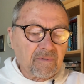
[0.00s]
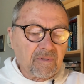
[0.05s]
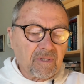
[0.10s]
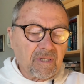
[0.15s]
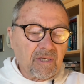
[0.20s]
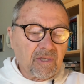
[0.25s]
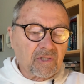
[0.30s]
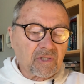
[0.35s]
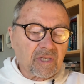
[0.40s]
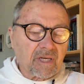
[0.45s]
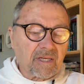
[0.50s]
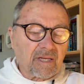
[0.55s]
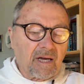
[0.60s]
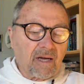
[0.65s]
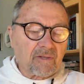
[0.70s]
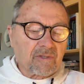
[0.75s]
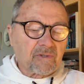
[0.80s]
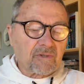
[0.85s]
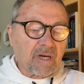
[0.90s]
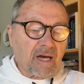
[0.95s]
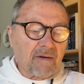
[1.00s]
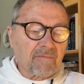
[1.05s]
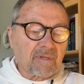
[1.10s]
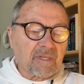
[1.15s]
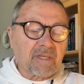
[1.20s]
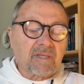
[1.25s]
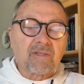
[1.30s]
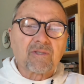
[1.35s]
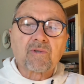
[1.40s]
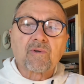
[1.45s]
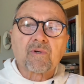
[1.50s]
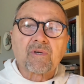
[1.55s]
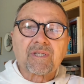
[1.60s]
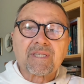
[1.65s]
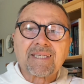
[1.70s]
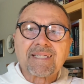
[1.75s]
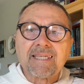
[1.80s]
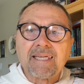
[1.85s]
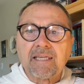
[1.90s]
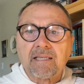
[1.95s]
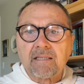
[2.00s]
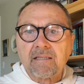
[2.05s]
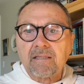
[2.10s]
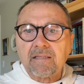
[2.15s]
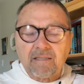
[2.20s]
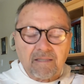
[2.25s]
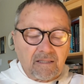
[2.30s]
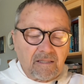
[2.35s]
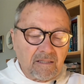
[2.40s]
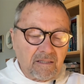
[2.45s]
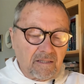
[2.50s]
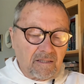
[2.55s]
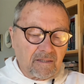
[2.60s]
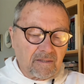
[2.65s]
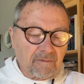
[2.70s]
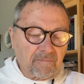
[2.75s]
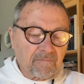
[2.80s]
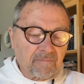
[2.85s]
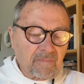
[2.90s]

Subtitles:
he set out traveling towards Sindh, India.